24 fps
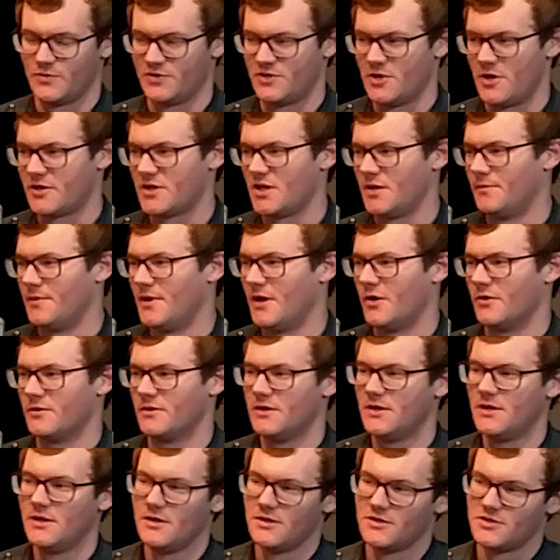we're talking
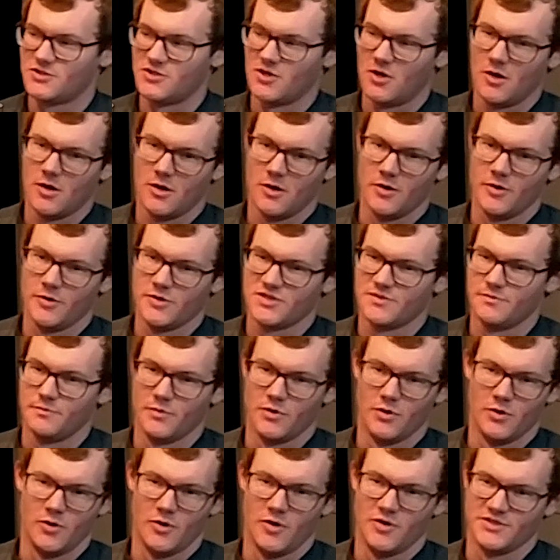about, SARS,
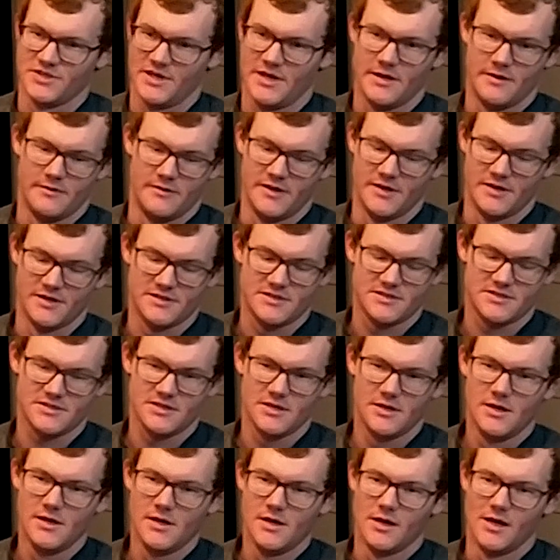MERS, and
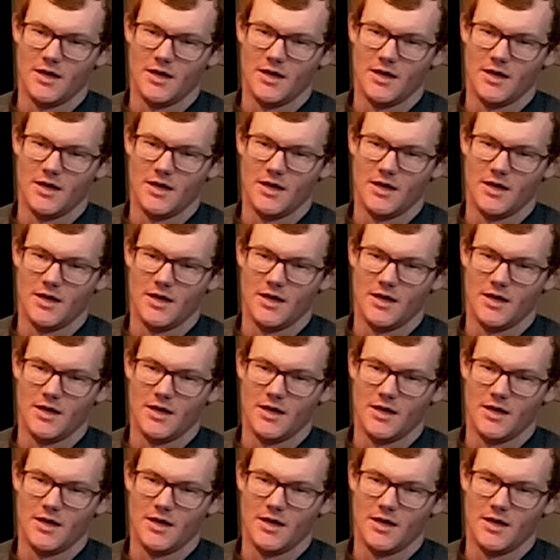this,